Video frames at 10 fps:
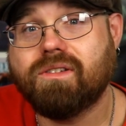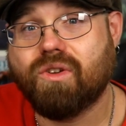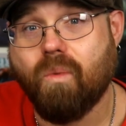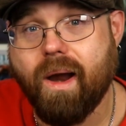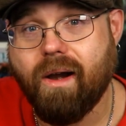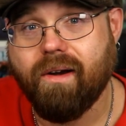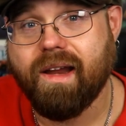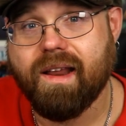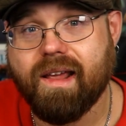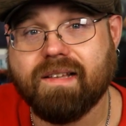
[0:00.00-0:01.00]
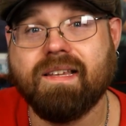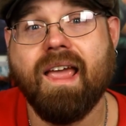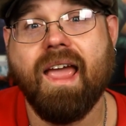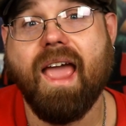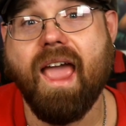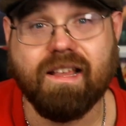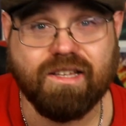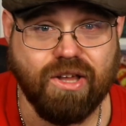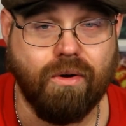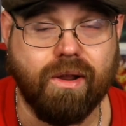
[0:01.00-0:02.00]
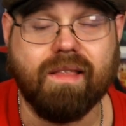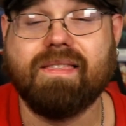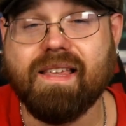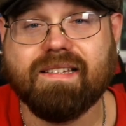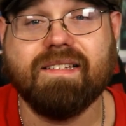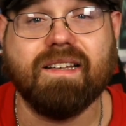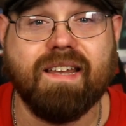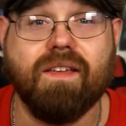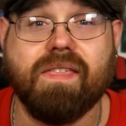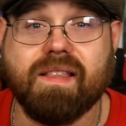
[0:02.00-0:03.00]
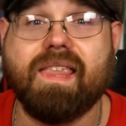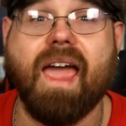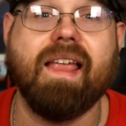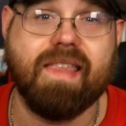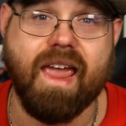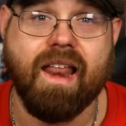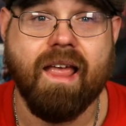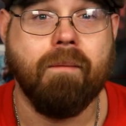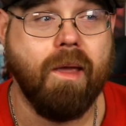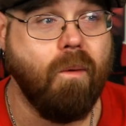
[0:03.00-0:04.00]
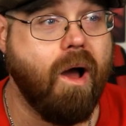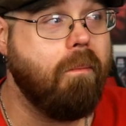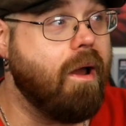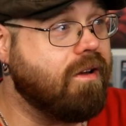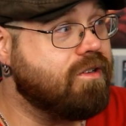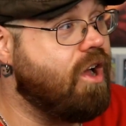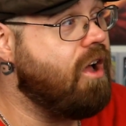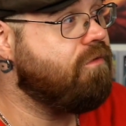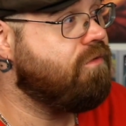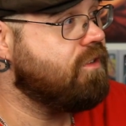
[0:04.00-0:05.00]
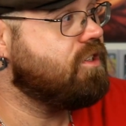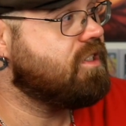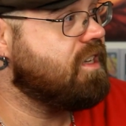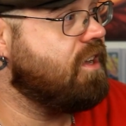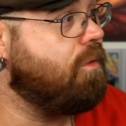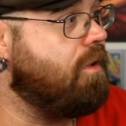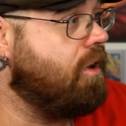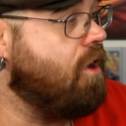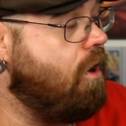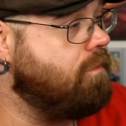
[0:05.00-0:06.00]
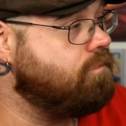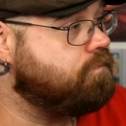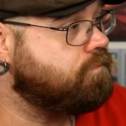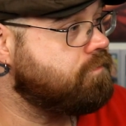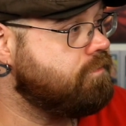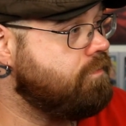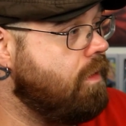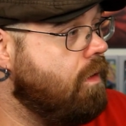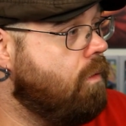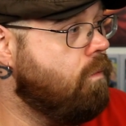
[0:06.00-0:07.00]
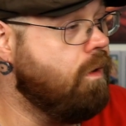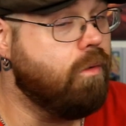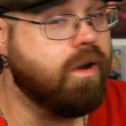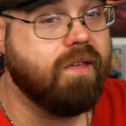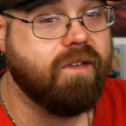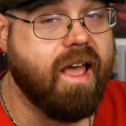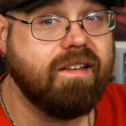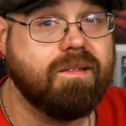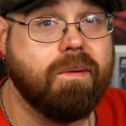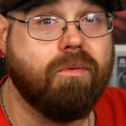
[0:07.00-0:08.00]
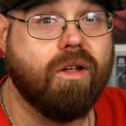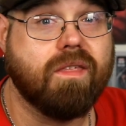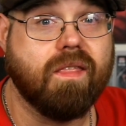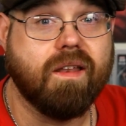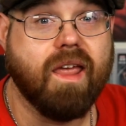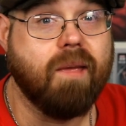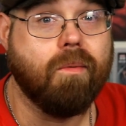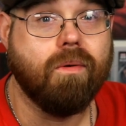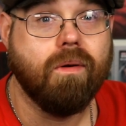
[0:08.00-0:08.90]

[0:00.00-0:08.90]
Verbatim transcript: Square Enix, and Sony. This is the deal that they did. Meanwhile, Microsoft is just sitting over there going, we weren't even asked to be brought to the table.